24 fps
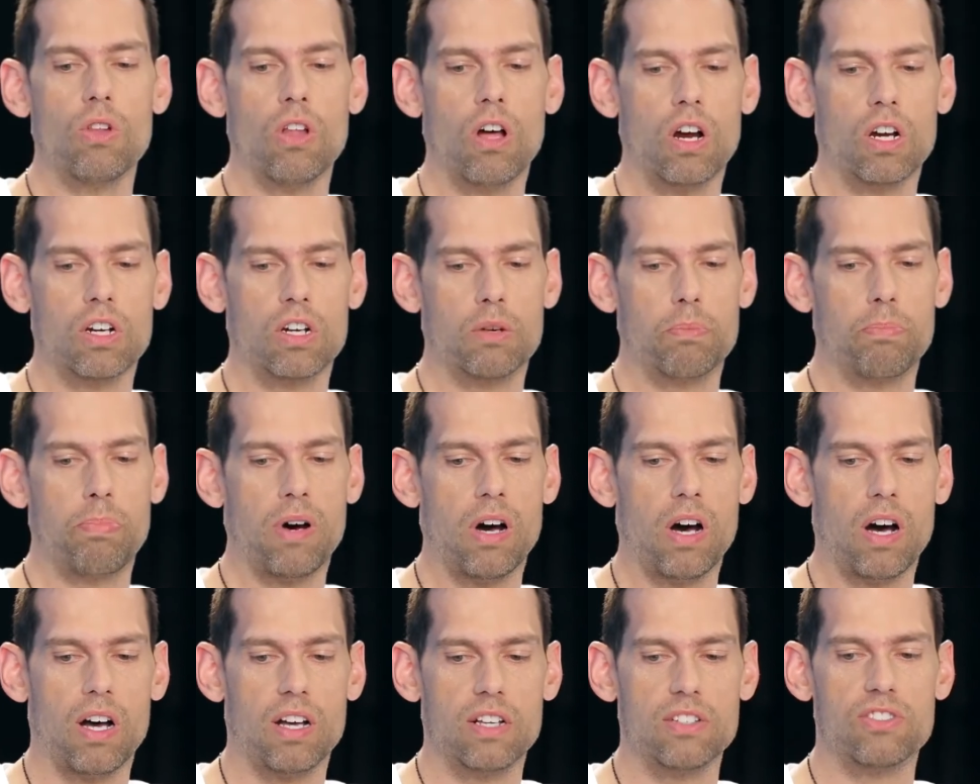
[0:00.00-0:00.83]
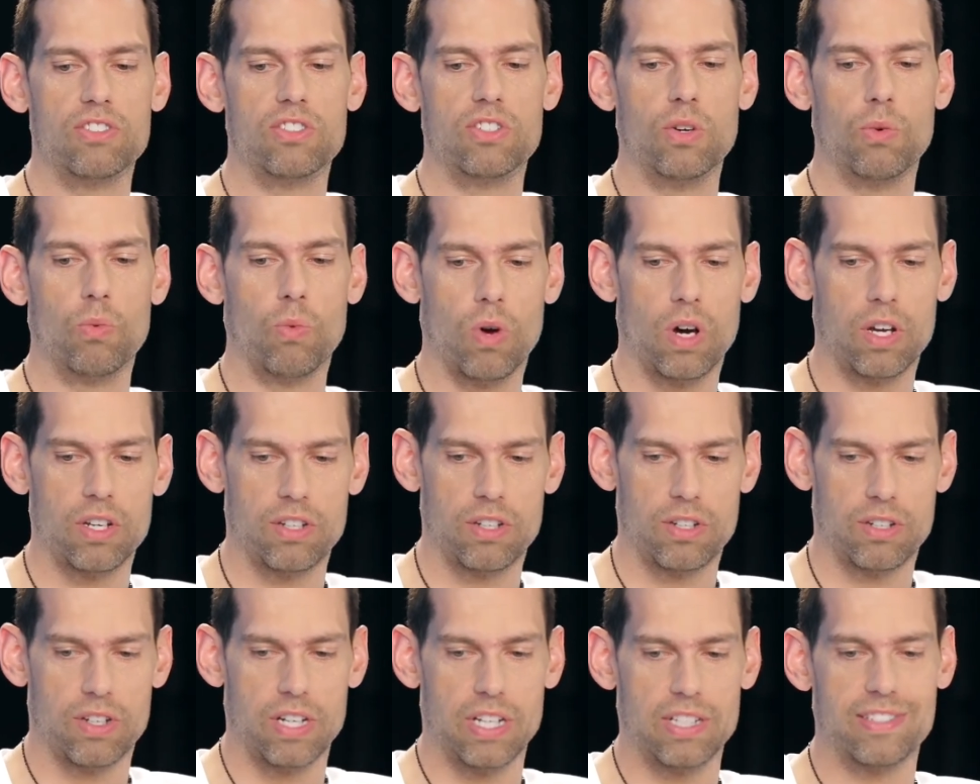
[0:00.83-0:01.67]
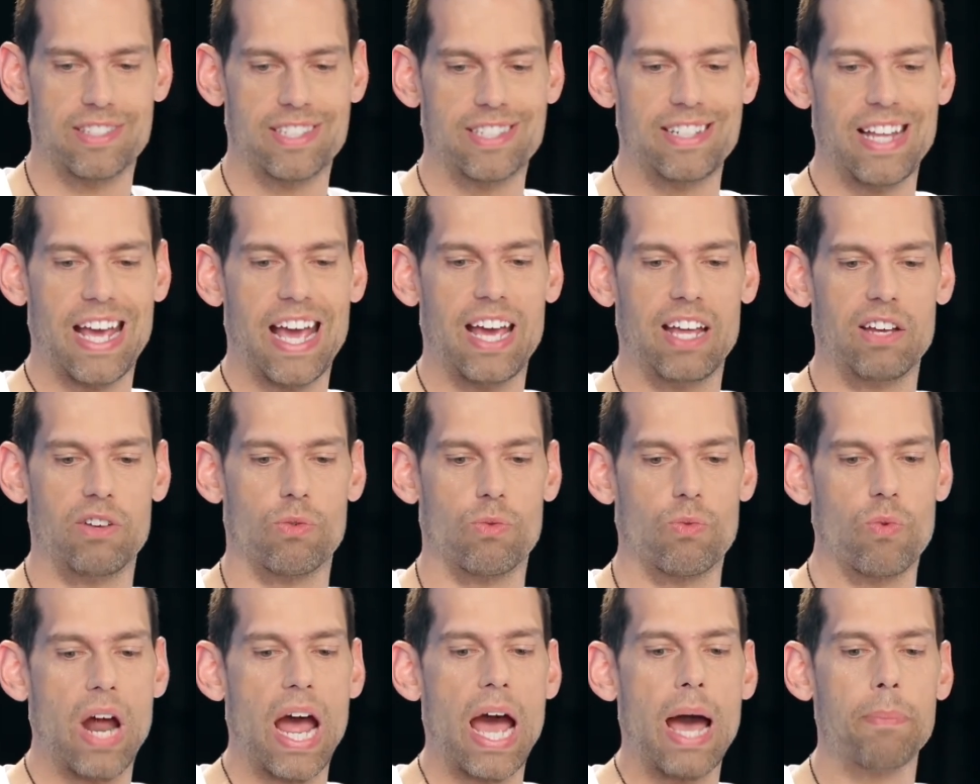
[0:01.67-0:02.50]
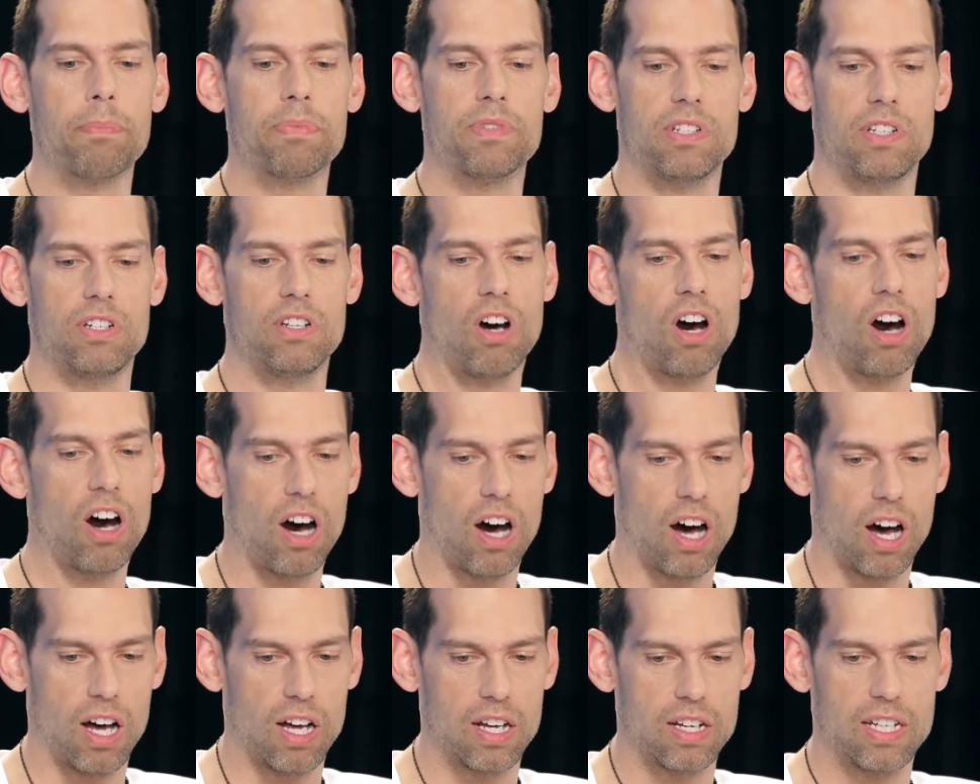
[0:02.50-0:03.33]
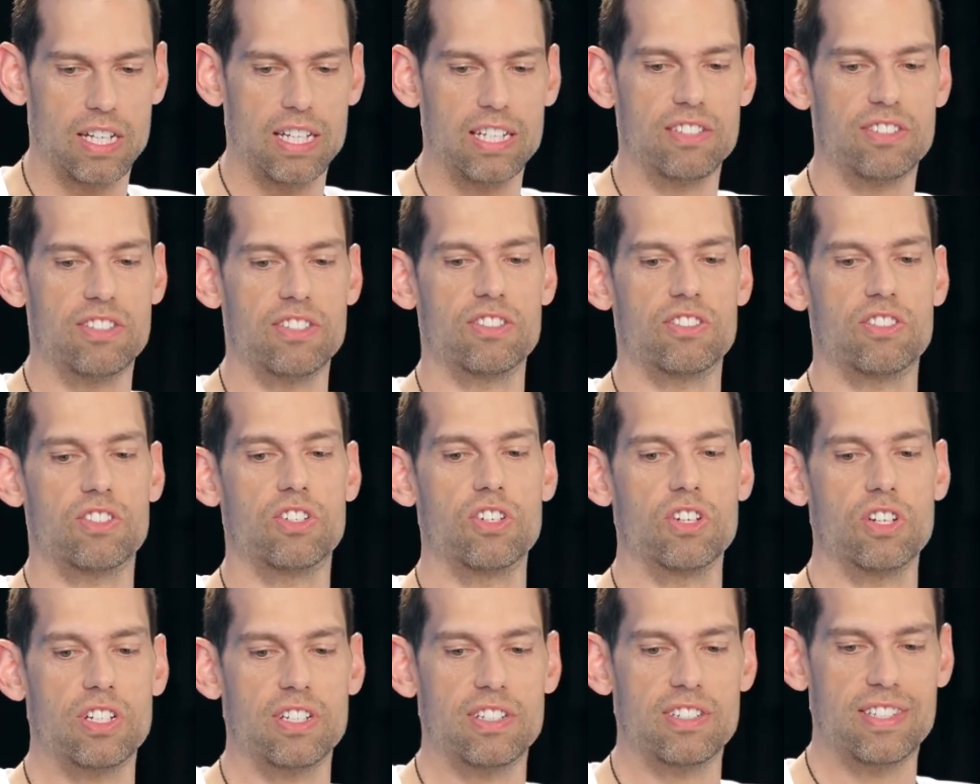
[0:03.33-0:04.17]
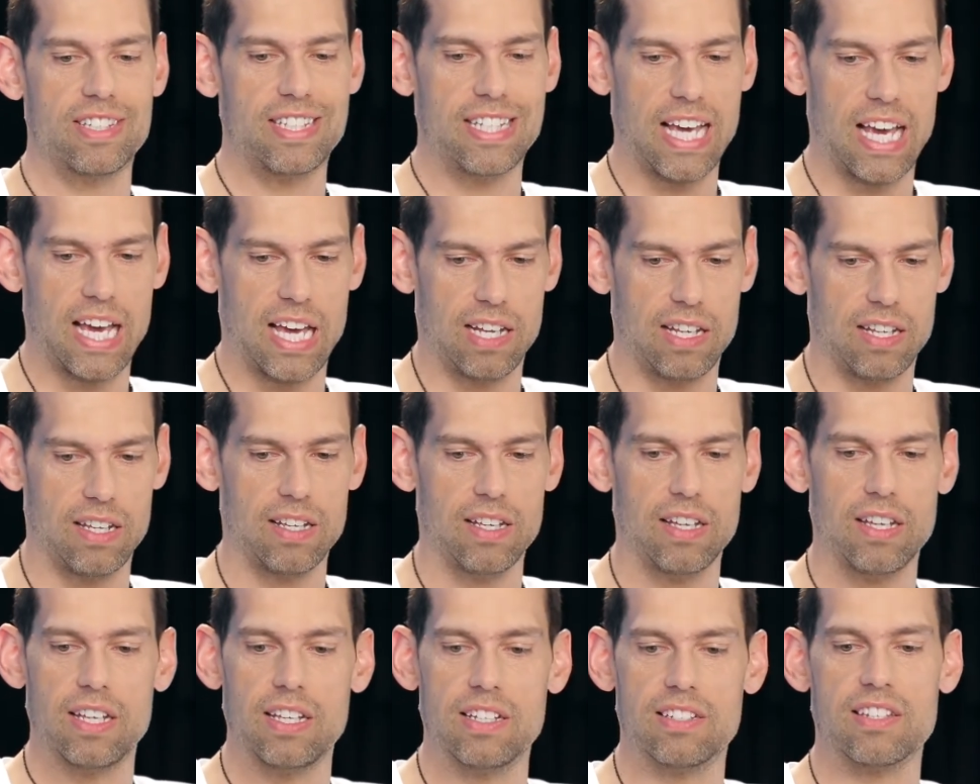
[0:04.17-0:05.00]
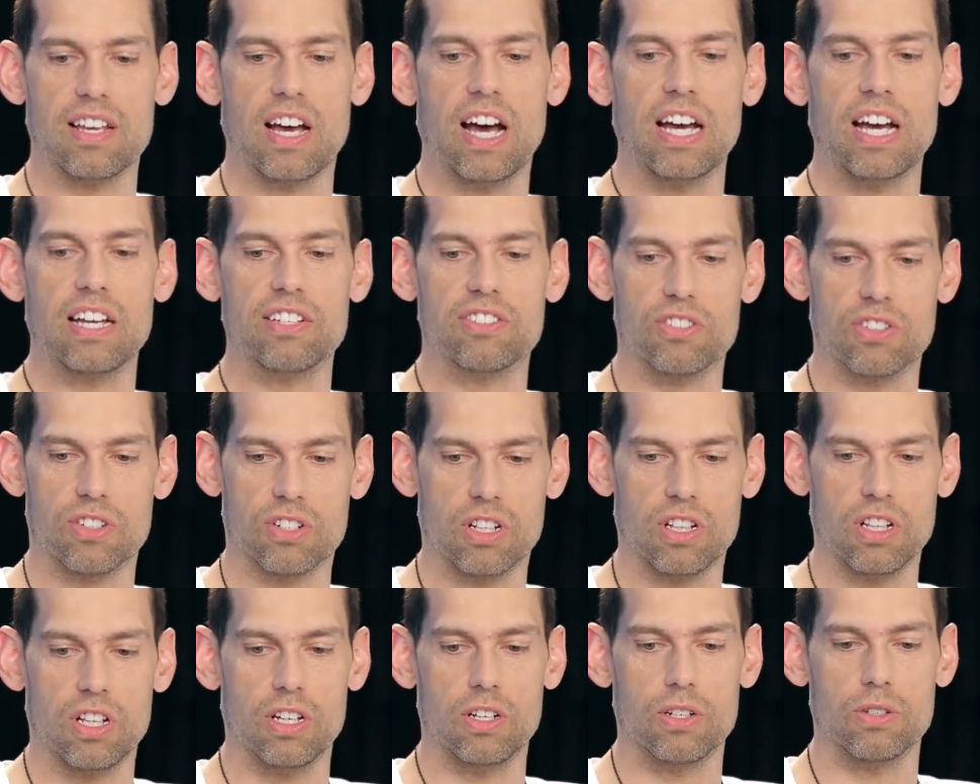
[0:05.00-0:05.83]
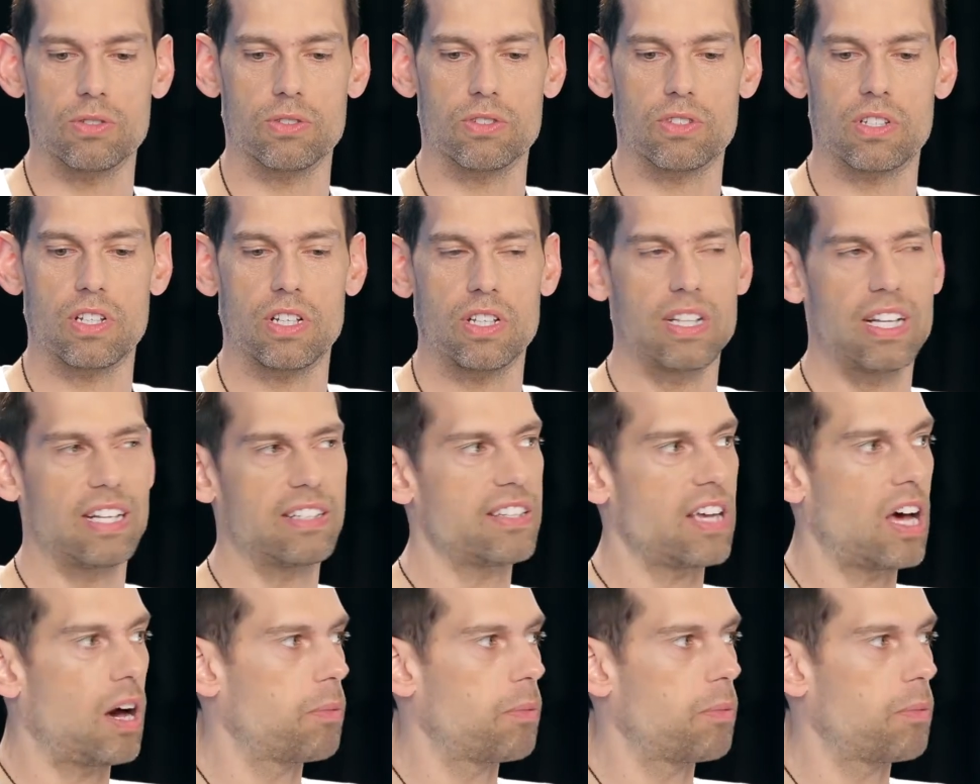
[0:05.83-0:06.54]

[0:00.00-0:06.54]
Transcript: longer pause to wonder and stand wrapped in awe is as good as dead. His eyes are closed. And that's